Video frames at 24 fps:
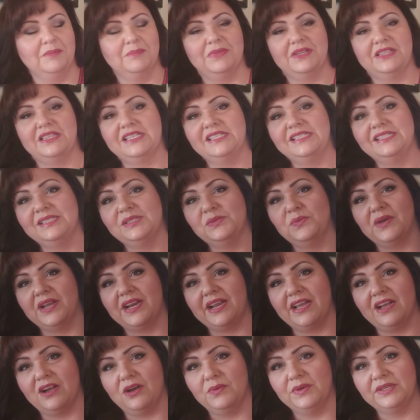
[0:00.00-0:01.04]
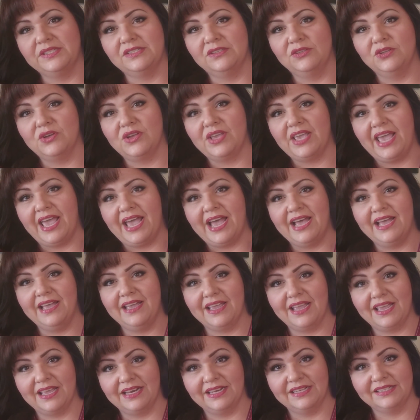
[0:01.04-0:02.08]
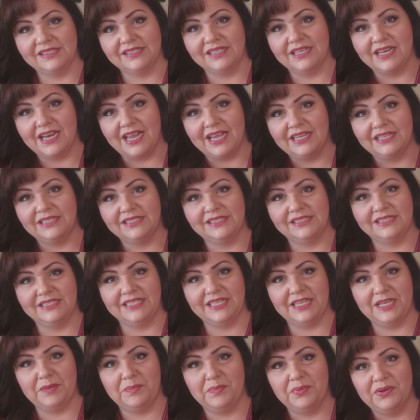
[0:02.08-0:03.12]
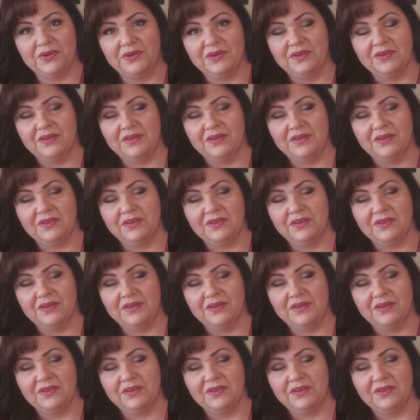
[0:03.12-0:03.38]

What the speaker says: But this is what I always look at, and it's a nice deep